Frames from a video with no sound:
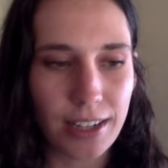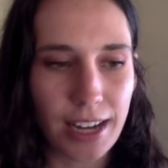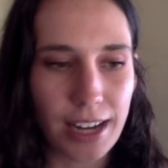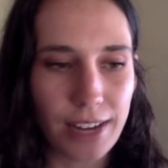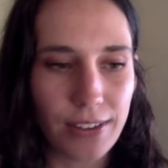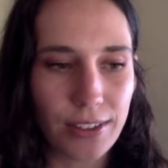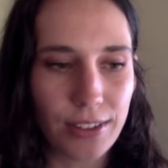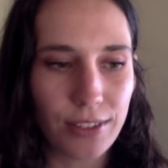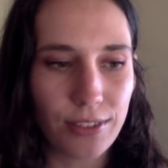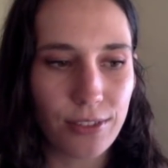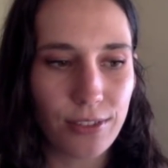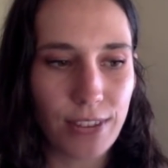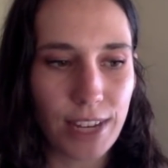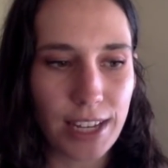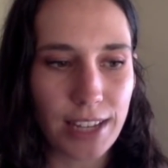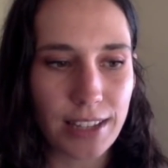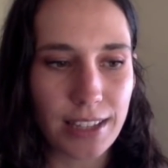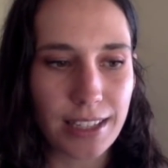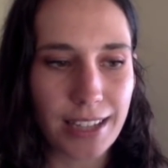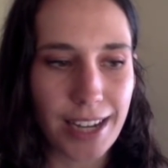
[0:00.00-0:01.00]
having
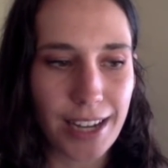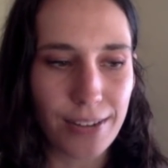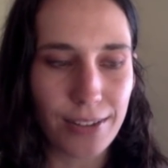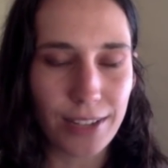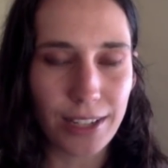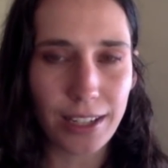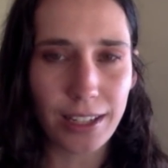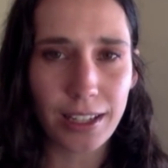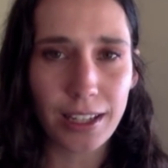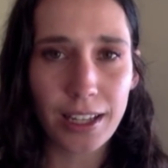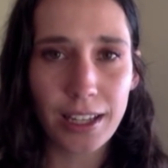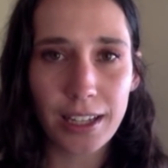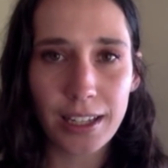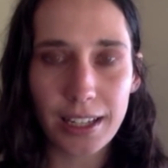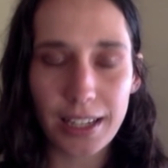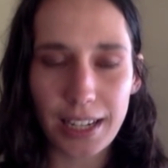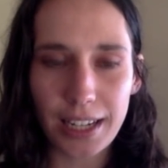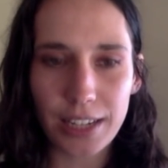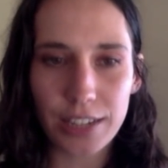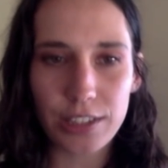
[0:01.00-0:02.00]

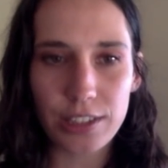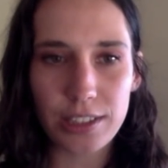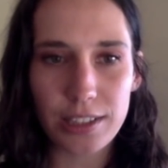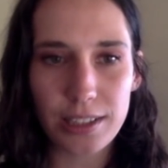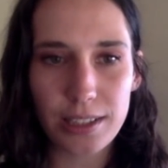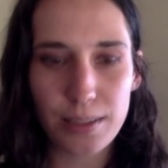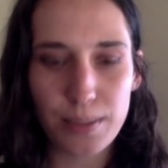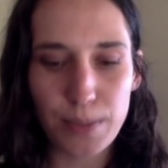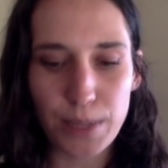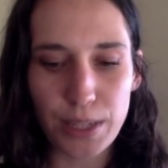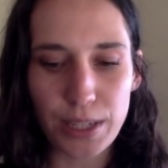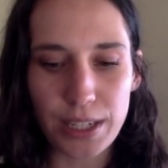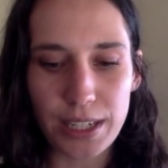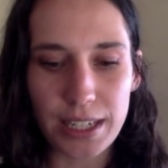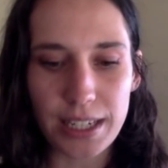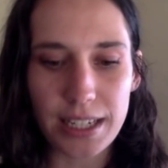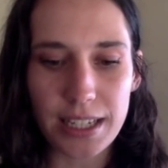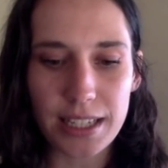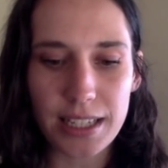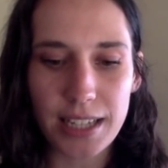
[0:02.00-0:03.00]
connection to Spirit. It
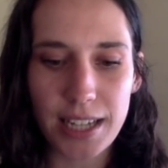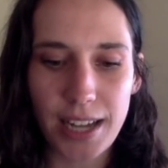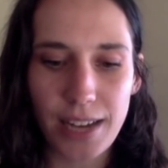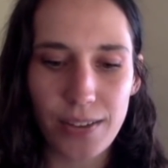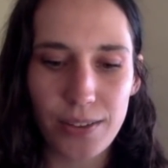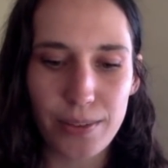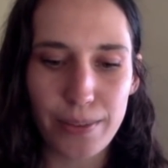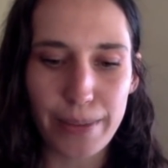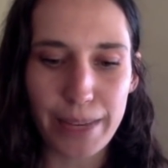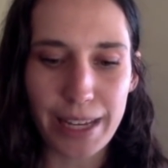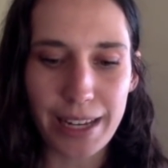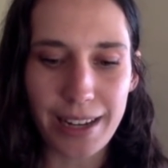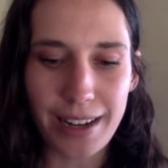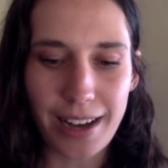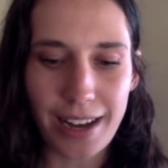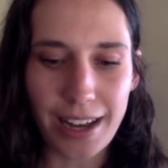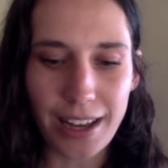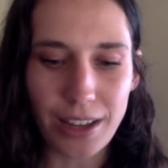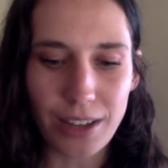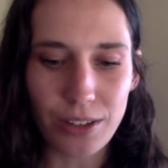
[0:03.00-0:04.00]
doesn't have to be an
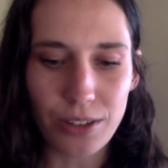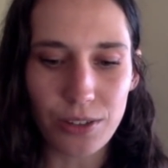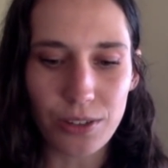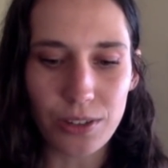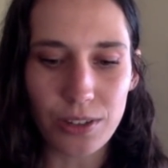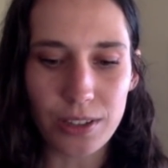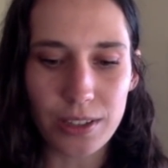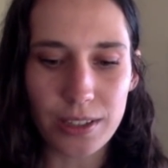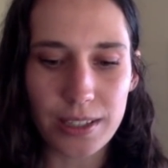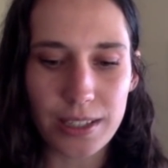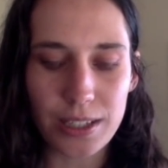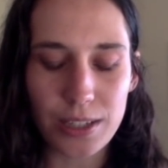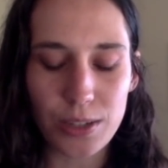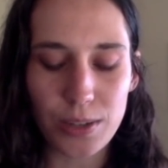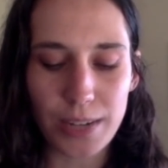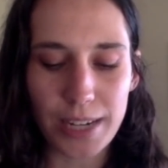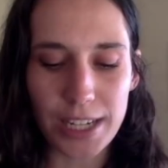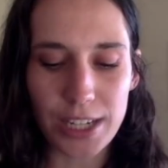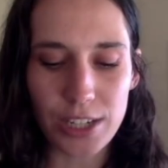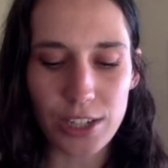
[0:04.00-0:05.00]
either or
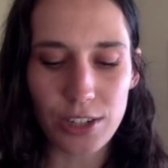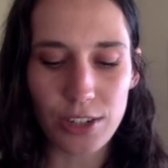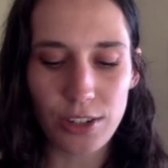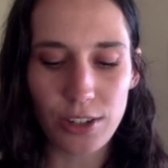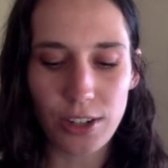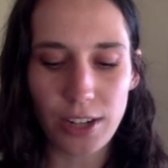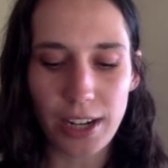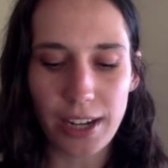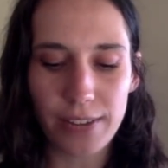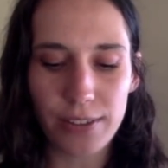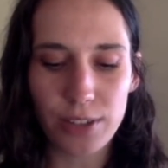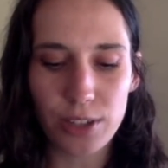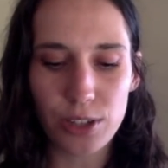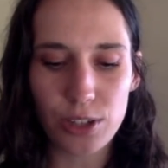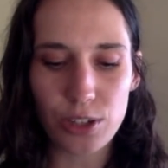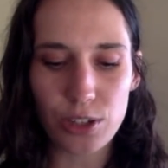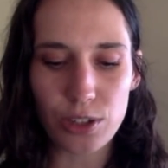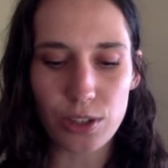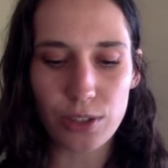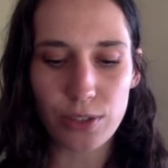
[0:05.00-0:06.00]
situation. You don't have to
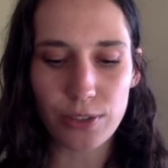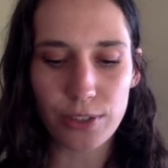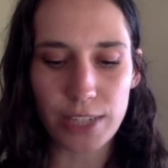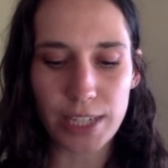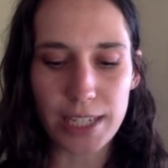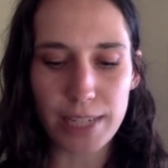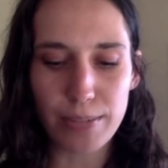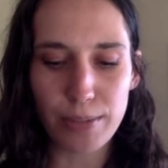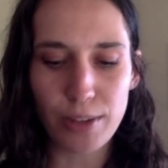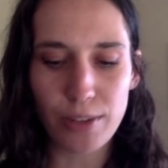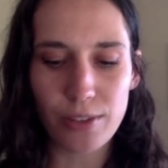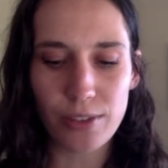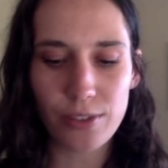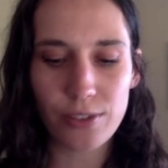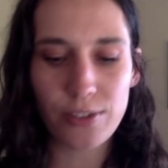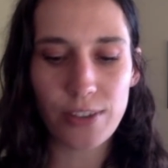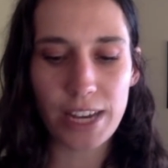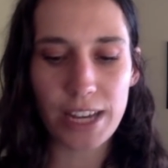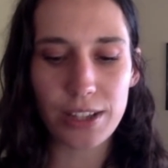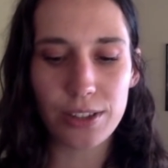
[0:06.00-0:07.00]
choose freedom over
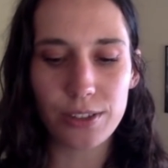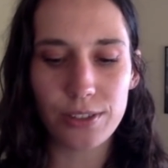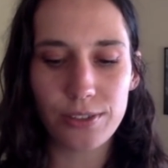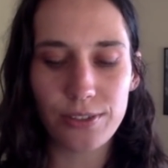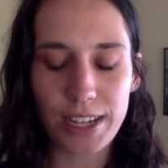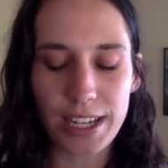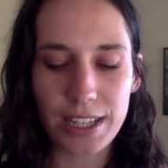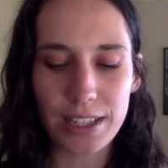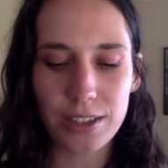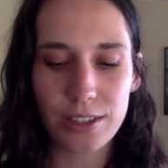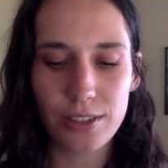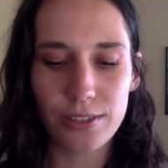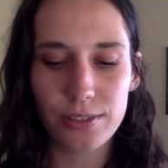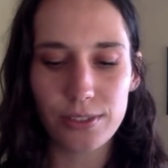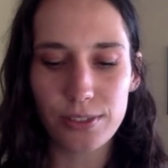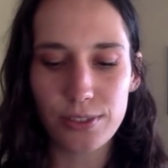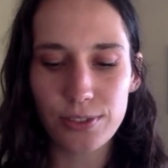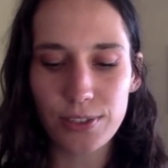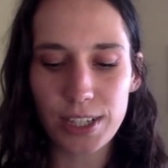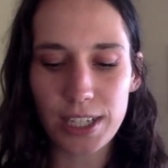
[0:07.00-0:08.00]
faith or faith over
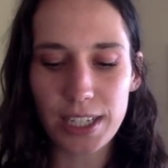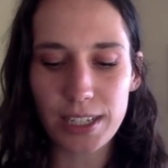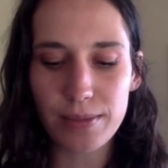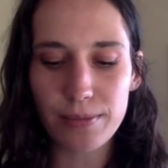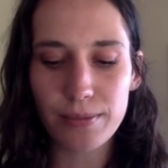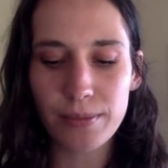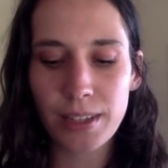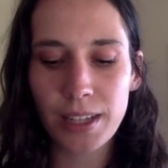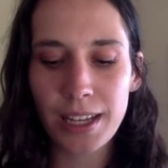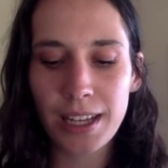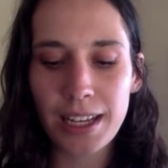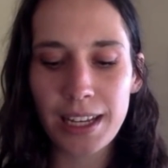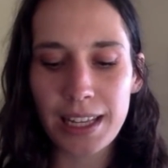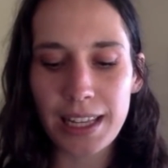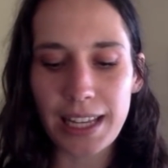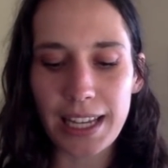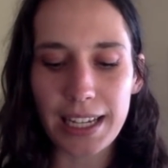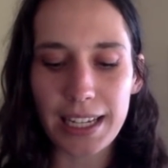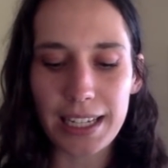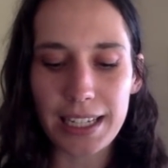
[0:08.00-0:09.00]
freedom.
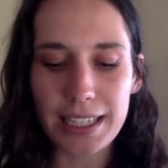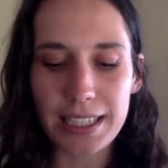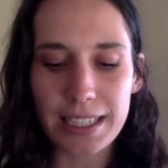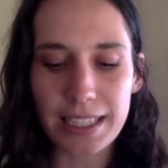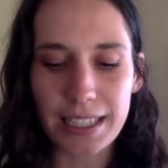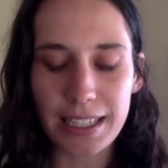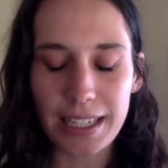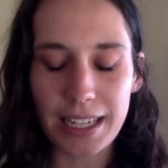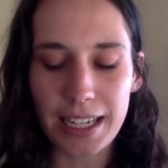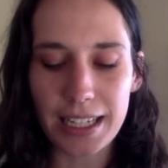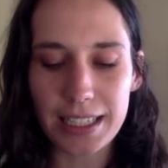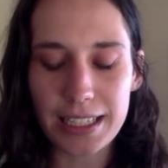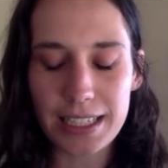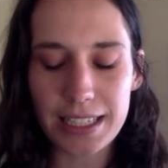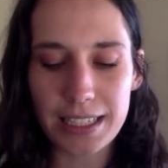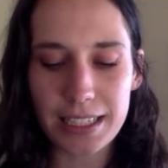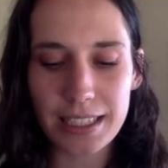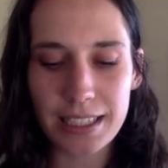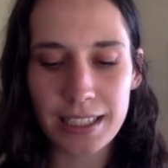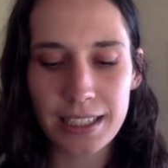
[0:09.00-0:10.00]
They're
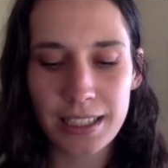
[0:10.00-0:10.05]
interconnected.